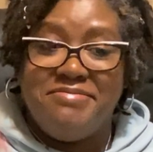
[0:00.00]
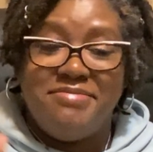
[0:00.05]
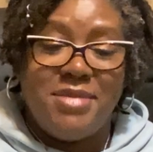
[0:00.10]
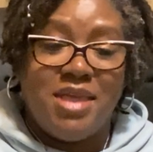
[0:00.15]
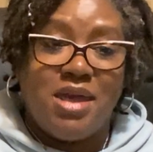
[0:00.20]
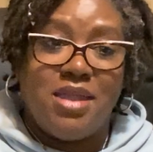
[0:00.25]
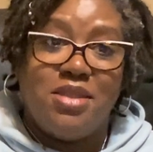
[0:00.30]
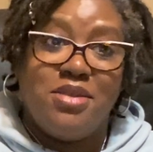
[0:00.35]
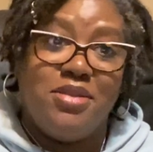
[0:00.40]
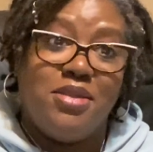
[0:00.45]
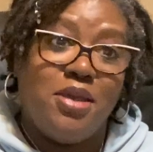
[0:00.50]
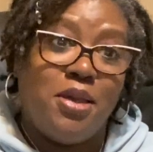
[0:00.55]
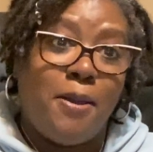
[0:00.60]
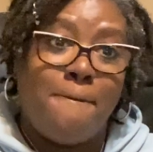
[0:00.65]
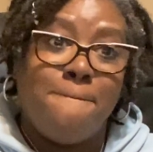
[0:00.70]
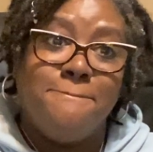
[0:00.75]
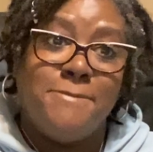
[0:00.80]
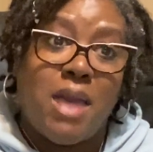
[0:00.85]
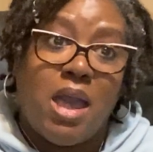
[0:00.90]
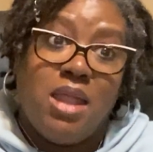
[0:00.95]
I don't
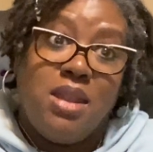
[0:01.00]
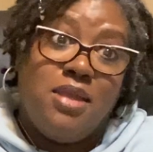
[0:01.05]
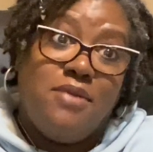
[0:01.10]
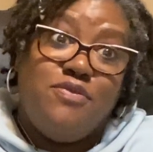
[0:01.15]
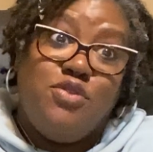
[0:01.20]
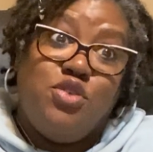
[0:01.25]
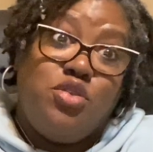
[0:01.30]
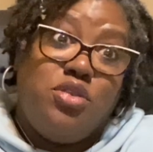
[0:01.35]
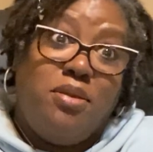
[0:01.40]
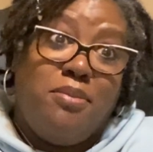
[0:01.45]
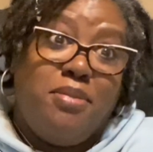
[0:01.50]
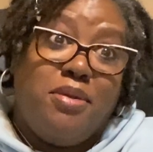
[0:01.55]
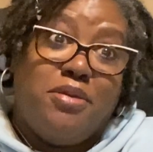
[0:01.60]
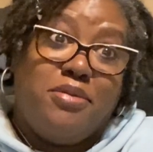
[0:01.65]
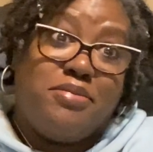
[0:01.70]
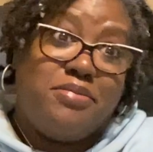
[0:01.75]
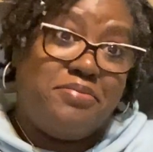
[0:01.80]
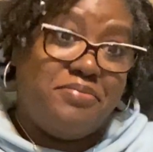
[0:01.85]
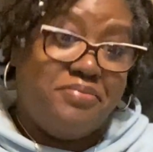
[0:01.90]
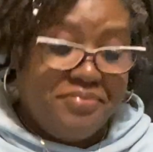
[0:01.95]
know. I love Dooney and Bourke.
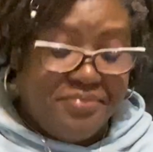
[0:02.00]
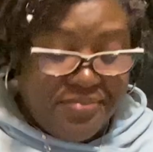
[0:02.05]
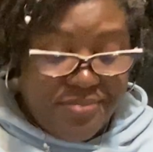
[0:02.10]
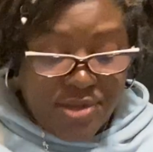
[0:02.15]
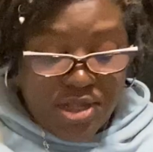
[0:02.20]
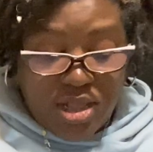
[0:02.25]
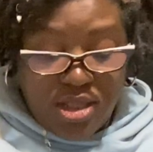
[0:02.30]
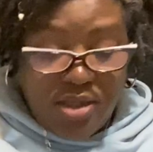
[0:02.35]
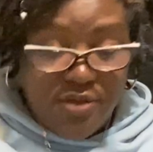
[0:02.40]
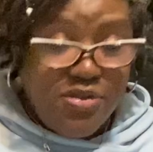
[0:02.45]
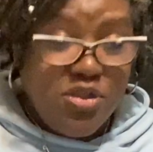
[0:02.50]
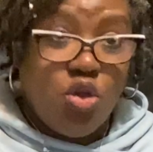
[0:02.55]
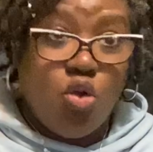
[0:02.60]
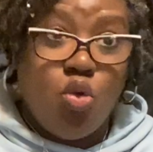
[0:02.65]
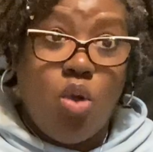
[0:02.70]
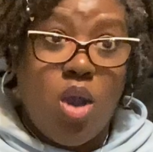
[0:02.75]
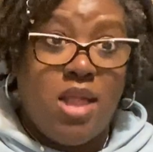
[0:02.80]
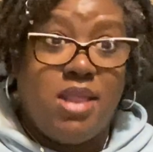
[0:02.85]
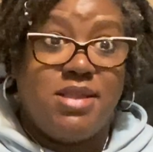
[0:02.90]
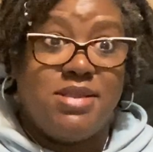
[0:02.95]
Love the
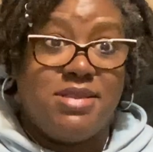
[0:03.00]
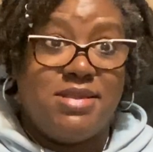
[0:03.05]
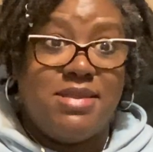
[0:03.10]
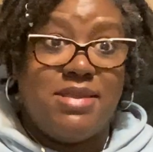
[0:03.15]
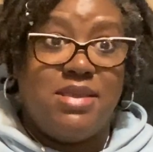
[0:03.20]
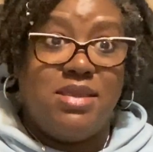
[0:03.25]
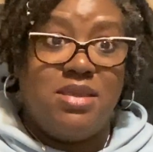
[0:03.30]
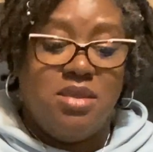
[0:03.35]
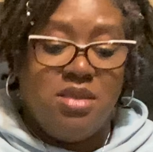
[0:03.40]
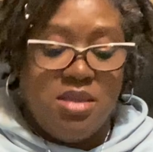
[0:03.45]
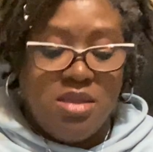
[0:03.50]
quality.